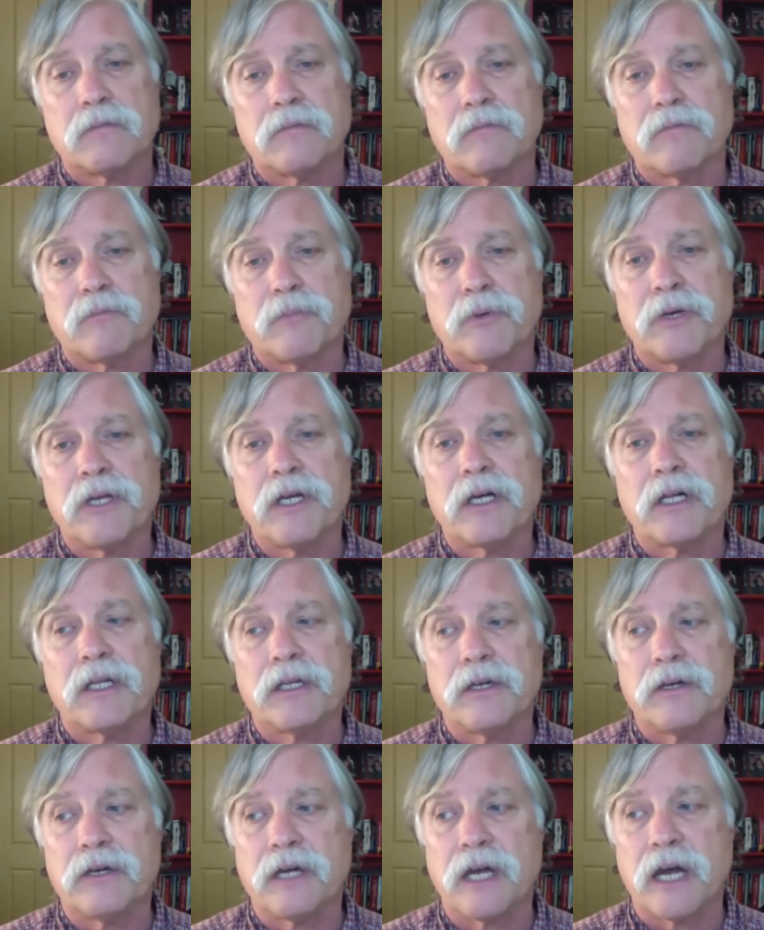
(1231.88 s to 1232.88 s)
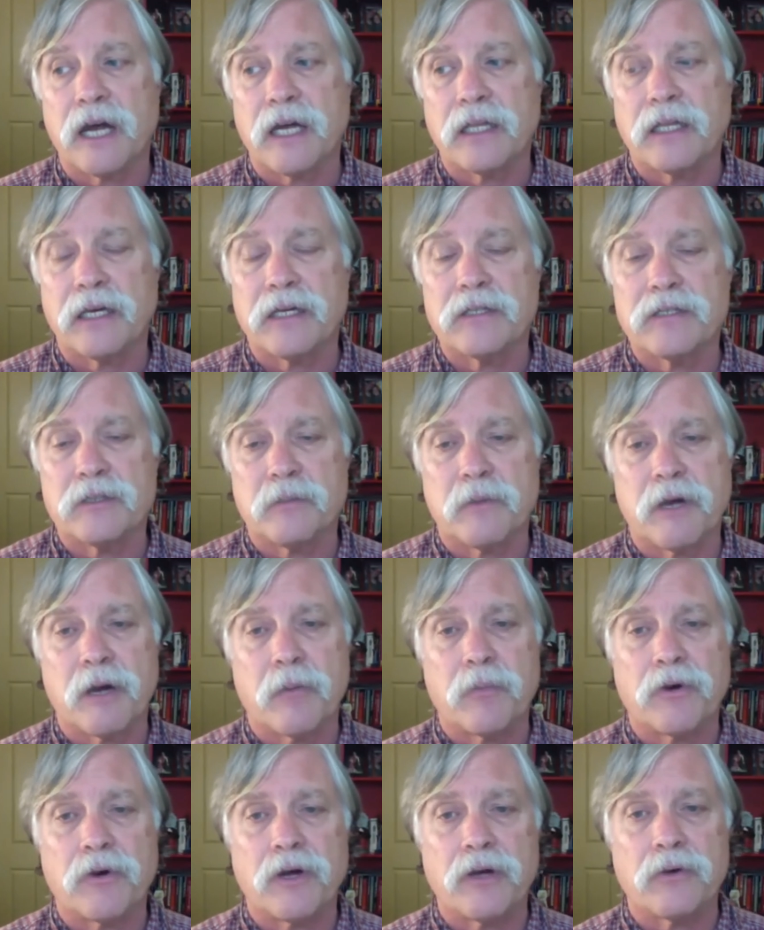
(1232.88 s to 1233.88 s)
pretty clear guidelines
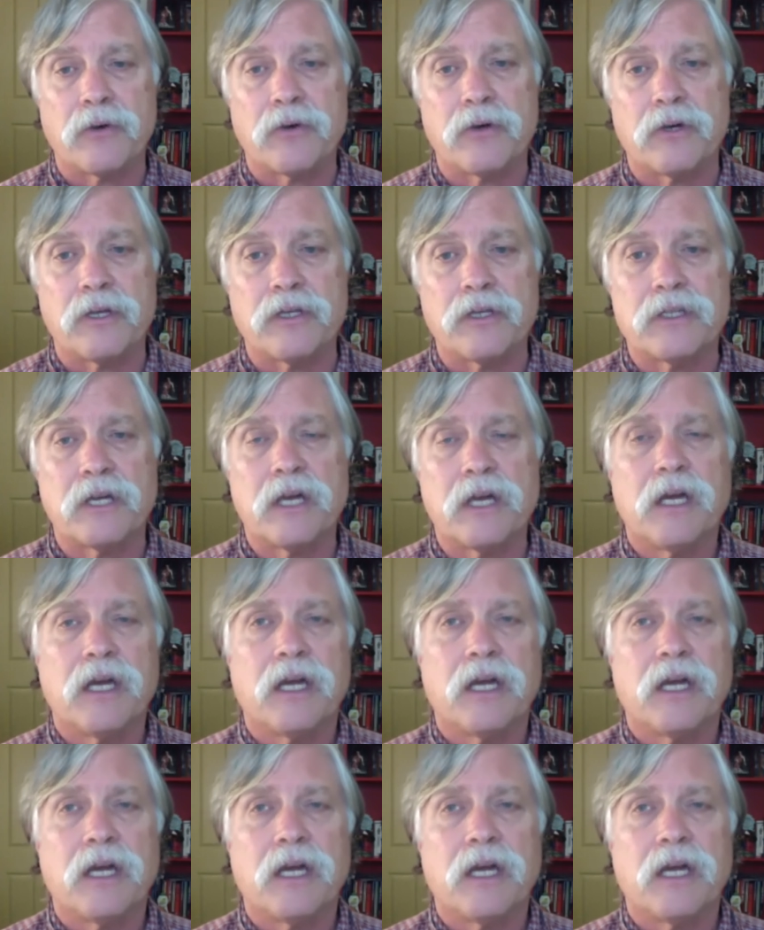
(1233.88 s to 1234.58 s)
about priorities.